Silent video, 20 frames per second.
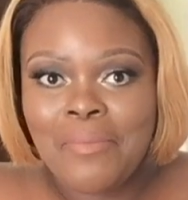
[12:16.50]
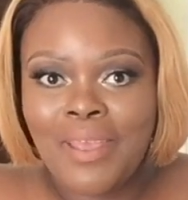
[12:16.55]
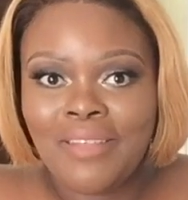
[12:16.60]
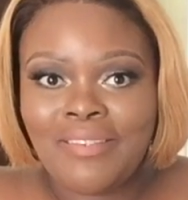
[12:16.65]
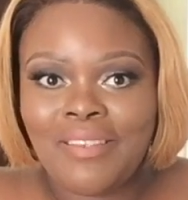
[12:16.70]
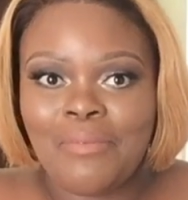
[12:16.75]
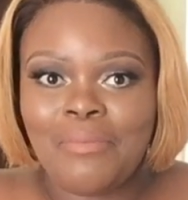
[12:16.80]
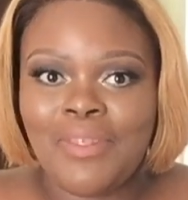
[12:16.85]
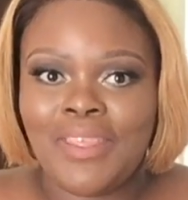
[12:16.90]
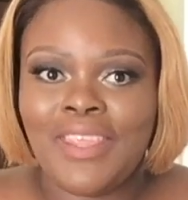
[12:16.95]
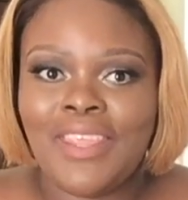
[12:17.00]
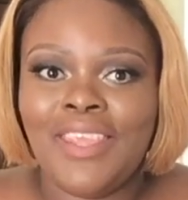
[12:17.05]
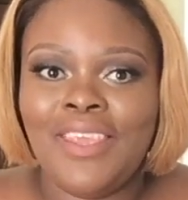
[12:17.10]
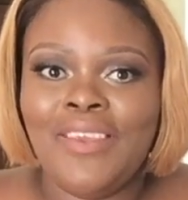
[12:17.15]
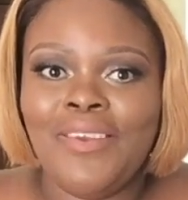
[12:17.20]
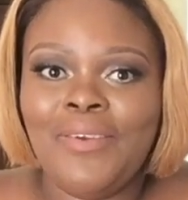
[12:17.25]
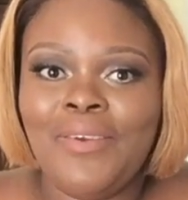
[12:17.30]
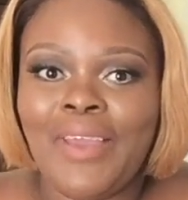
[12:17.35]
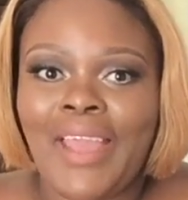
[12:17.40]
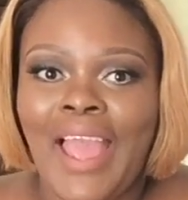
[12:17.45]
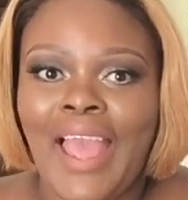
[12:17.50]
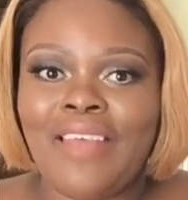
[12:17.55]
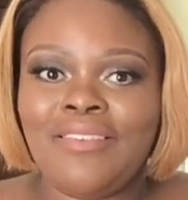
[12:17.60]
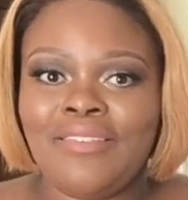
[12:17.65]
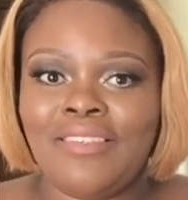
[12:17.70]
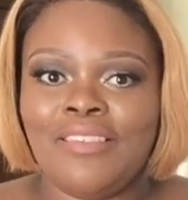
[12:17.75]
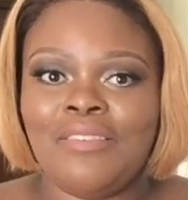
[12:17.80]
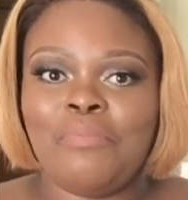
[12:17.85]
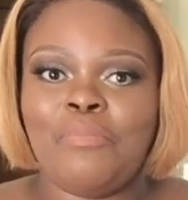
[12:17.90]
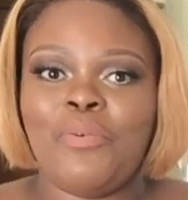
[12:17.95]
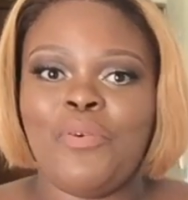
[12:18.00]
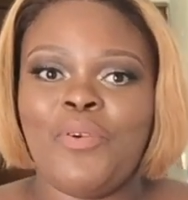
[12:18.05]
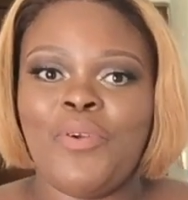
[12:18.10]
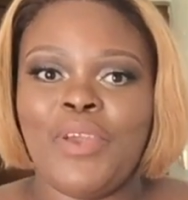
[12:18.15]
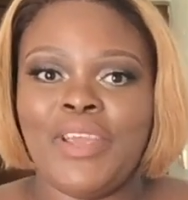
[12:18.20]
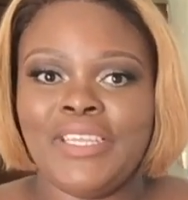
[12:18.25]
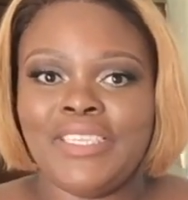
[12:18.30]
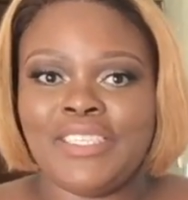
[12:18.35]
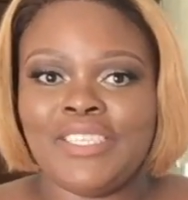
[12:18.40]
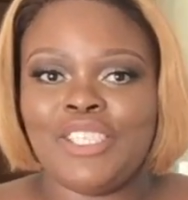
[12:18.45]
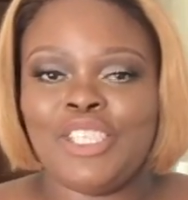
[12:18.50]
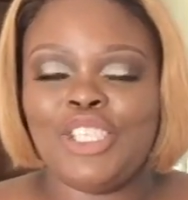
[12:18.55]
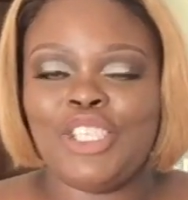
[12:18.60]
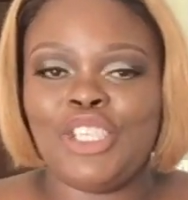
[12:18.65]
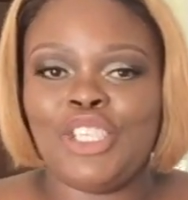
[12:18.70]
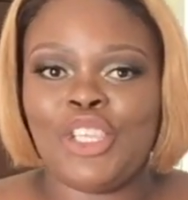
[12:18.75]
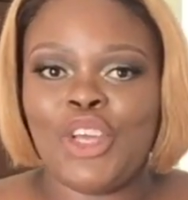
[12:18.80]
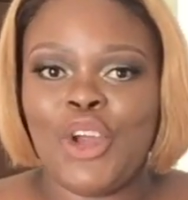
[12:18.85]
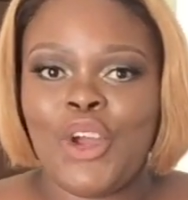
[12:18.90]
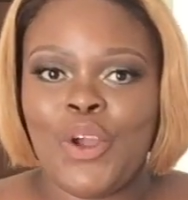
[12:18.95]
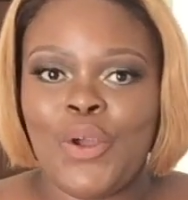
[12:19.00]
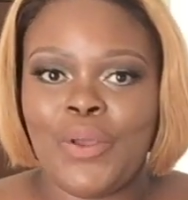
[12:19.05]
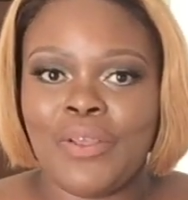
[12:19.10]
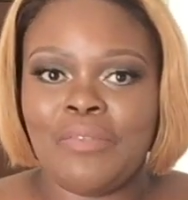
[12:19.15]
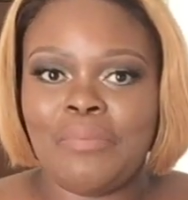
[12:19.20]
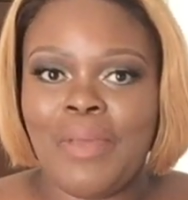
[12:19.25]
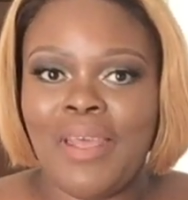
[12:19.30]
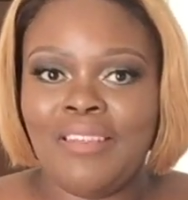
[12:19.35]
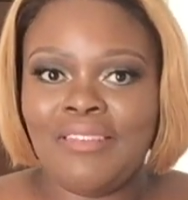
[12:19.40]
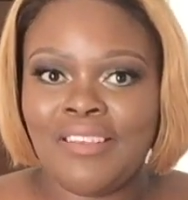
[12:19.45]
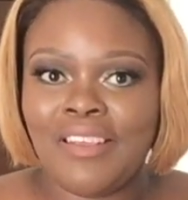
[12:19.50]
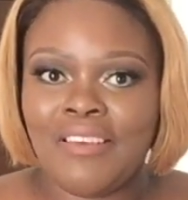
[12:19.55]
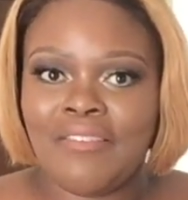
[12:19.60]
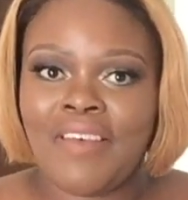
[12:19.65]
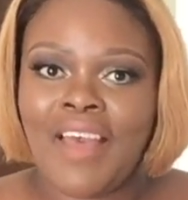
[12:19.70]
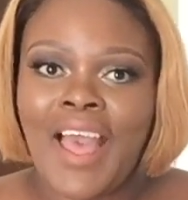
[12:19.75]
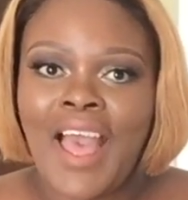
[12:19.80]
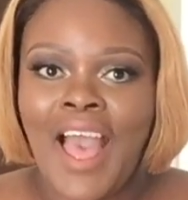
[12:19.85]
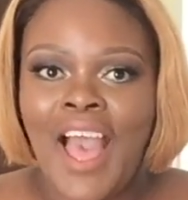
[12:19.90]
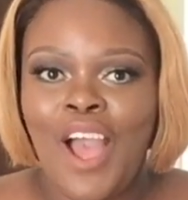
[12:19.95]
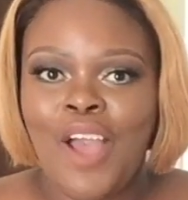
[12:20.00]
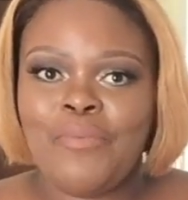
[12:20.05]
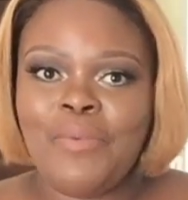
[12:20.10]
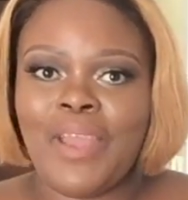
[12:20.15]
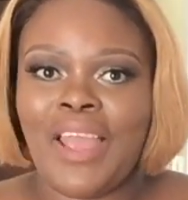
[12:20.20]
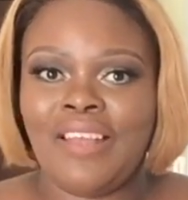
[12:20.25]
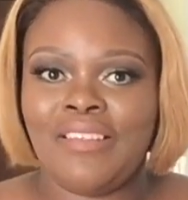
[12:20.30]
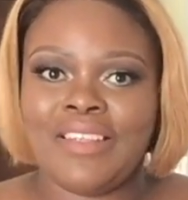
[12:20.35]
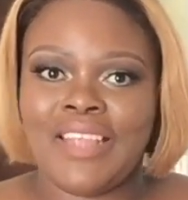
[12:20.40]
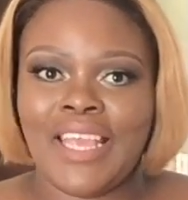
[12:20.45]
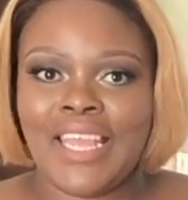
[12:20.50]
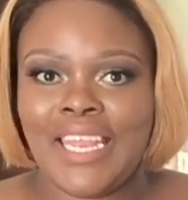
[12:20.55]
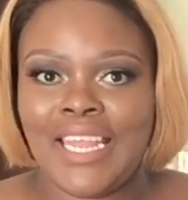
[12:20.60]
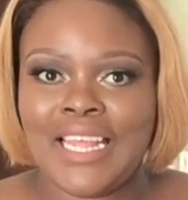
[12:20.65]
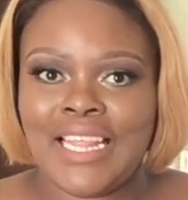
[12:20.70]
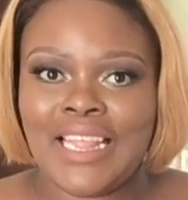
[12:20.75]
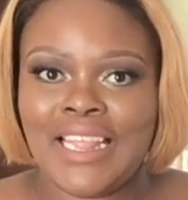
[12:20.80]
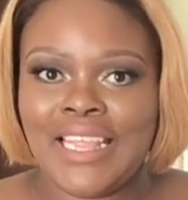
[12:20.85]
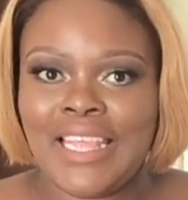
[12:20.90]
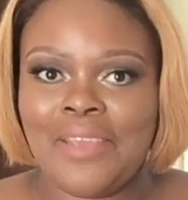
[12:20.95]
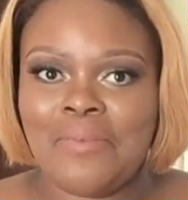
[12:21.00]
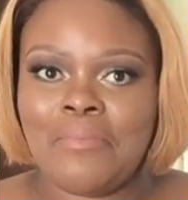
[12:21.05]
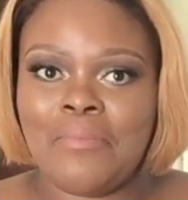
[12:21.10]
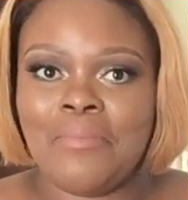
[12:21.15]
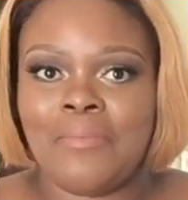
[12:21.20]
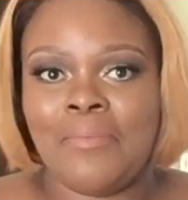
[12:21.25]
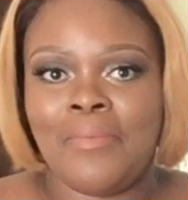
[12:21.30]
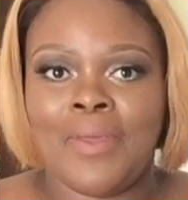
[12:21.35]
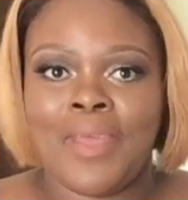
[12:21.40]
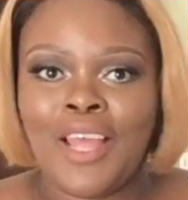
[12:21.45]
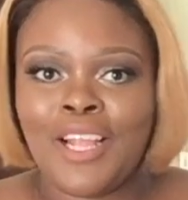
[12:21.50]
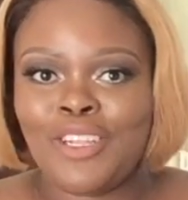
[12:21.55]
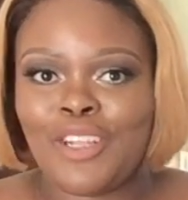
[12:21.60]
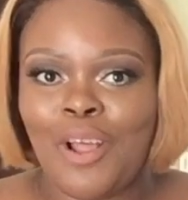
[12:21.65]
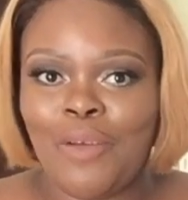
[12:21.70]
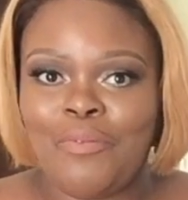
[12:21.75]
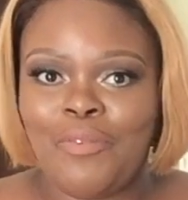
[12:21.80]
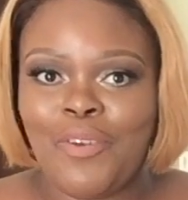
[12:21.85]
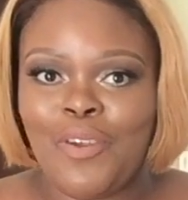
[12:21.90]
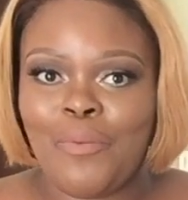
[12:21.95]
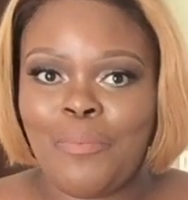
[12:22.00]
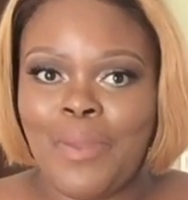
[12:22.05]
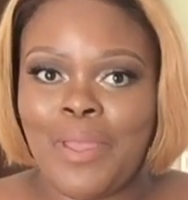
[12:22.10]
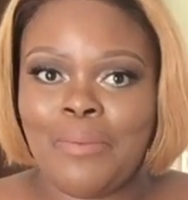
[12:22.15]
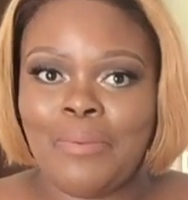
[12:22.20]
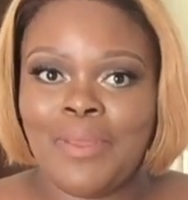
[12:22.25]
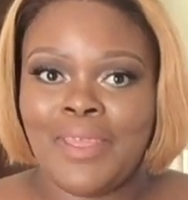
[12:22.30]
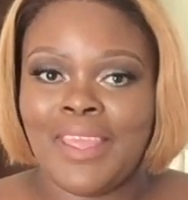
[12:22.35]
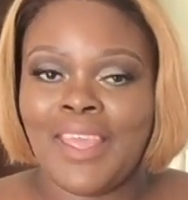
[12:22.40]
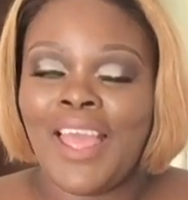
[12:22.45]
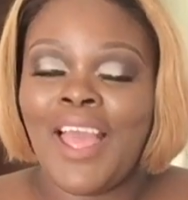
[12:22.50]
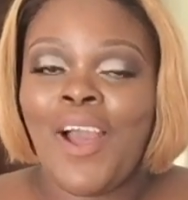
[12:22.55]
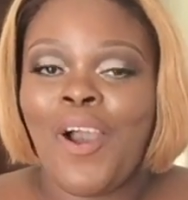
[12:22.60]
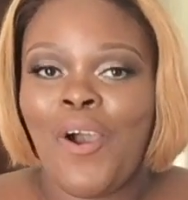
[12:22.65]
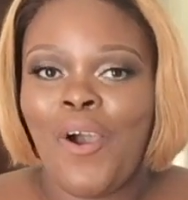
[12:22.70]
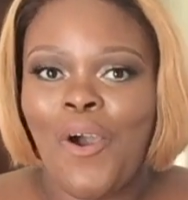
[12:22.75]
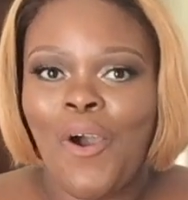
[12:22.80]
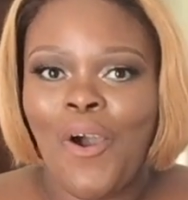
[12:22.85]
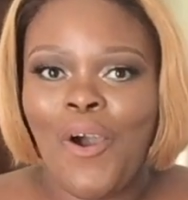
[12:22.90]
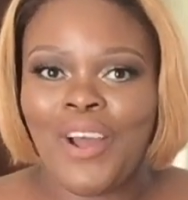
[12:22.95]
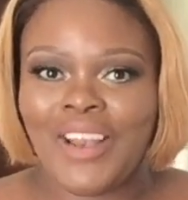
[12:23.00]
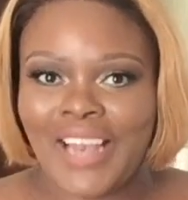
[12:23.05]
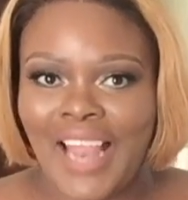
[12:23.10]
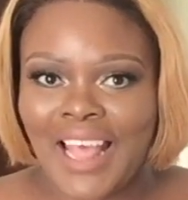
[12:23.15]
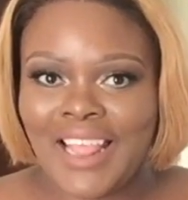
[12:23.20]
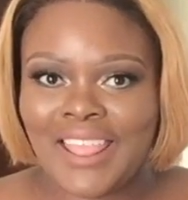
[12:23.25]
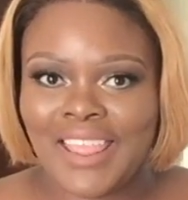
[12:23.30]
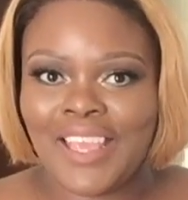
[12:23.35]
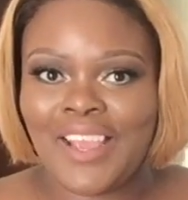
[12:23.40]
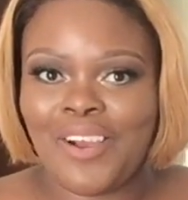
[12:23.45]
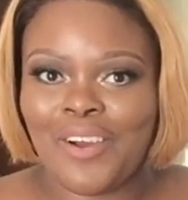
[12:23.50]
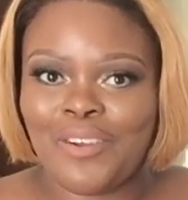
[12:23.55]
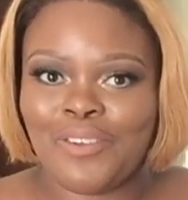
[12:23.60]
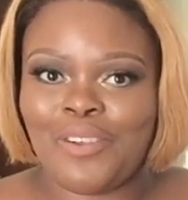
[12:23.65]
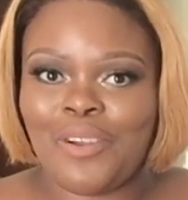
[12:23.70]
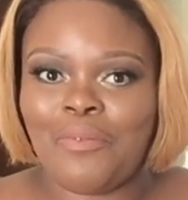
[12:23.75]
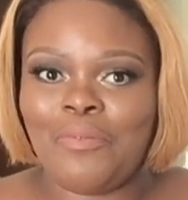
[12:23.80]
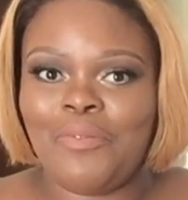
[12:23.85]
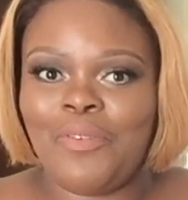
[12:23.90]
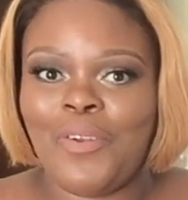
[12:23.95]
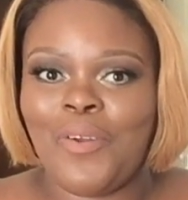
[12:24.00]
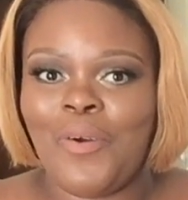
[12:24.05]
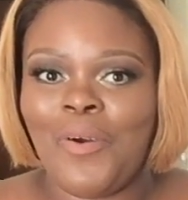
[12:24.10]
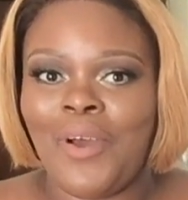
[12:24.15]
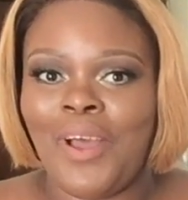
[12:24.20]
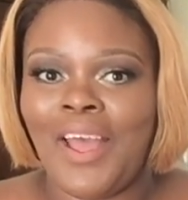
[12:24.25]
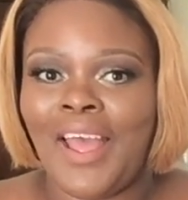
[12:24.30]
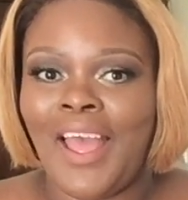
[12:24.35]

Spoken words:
made something new, guys. This print is so expensive. Hope you guys are getting a theme. Top floor, babe. Nothing or top floor.